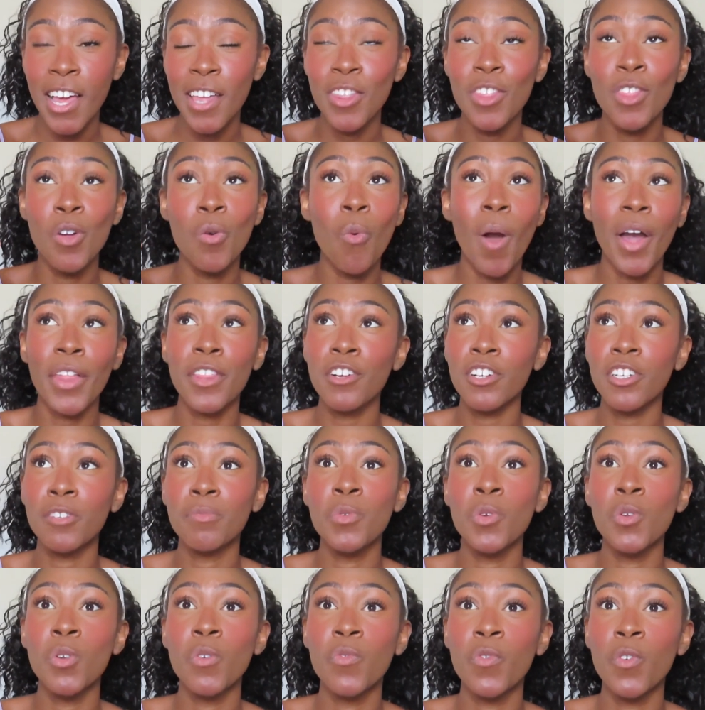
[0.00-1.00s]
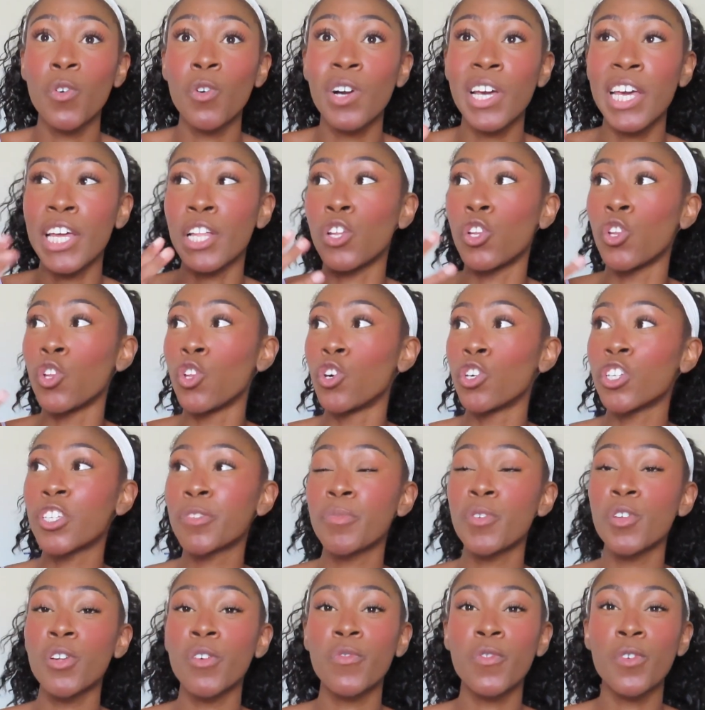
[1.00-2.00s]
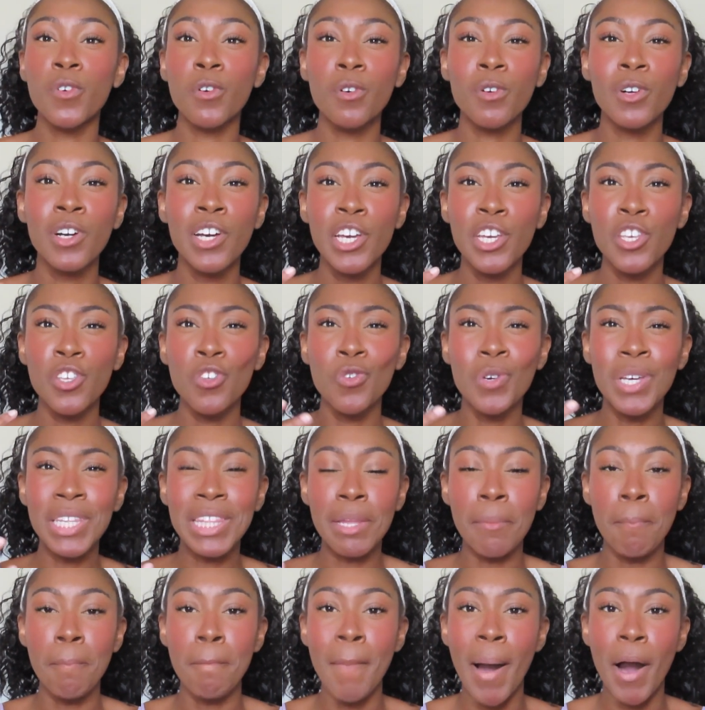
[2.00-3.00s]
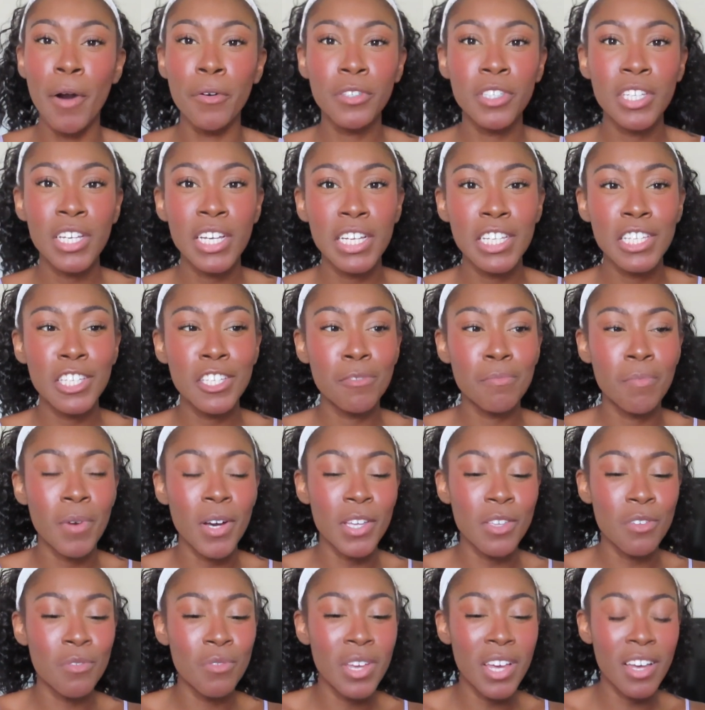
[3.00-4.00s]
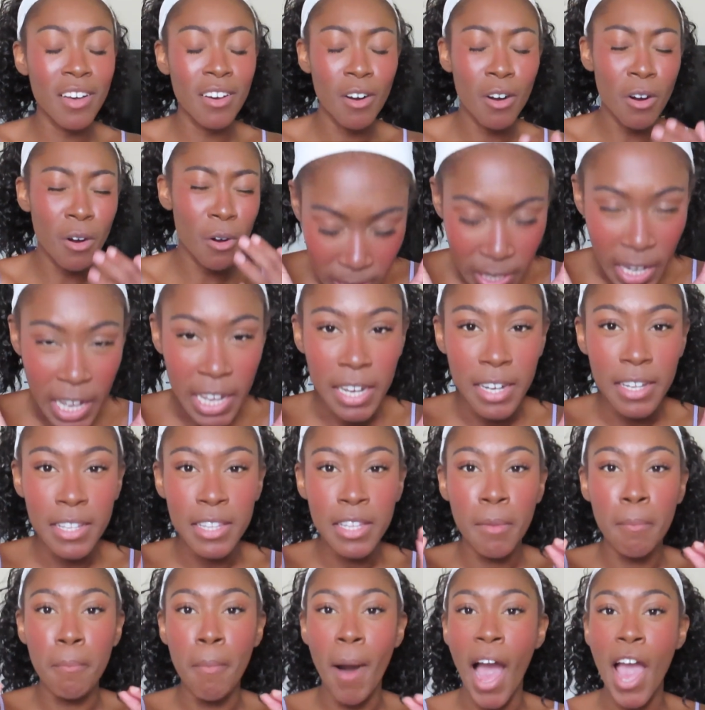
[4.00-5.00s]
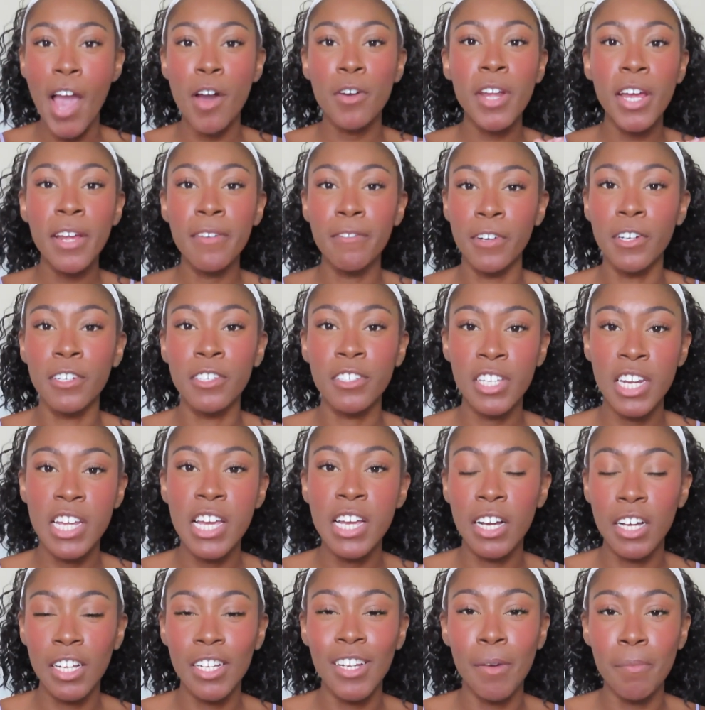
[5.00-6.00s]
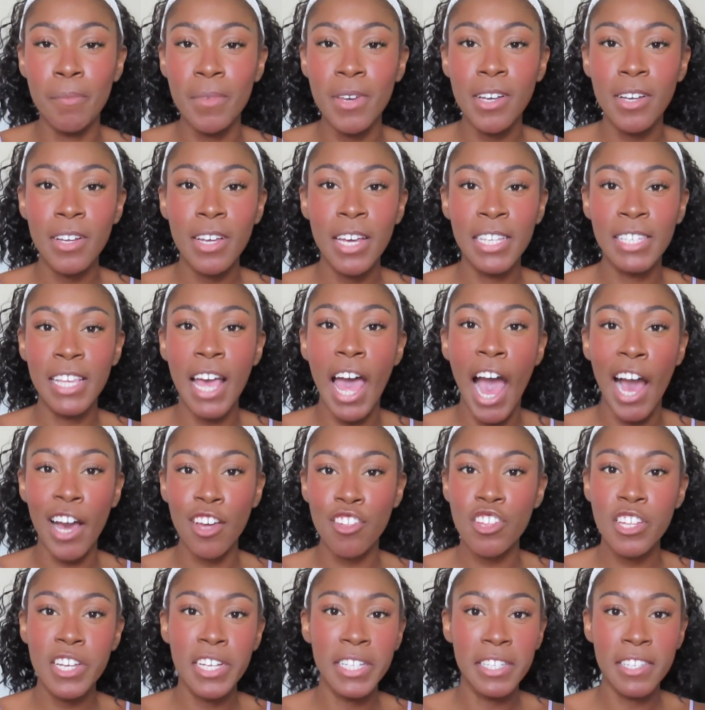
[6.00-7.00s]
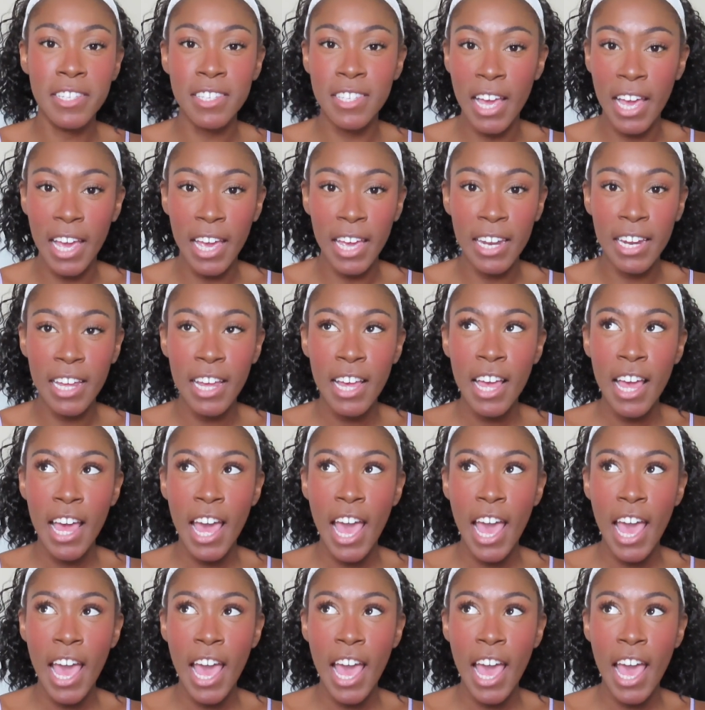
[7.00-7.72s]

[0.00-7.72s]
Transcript: The weather is beautiful, it looks beautiful, you get the mountains, but you get, oh, like the biodiversity in Colombia is actually insane.